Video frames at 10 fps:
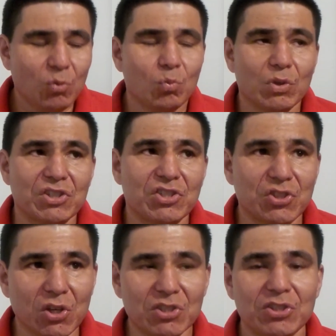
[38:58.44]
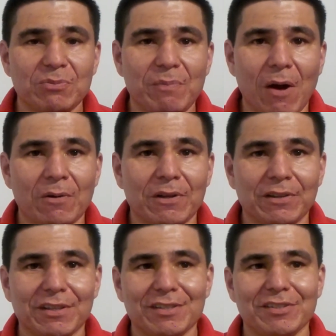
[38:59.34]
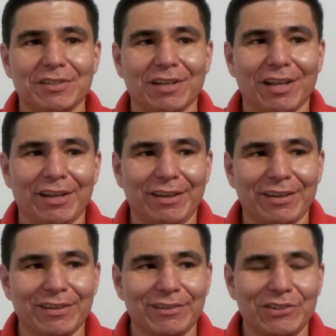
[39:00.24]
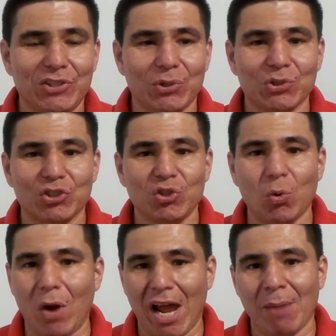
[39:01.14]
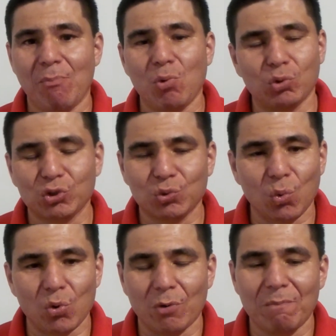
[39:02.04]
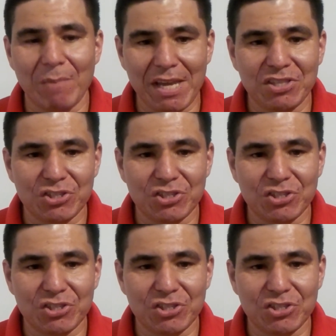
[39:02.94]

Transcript: what sucks about it is like there's no Apple store on Main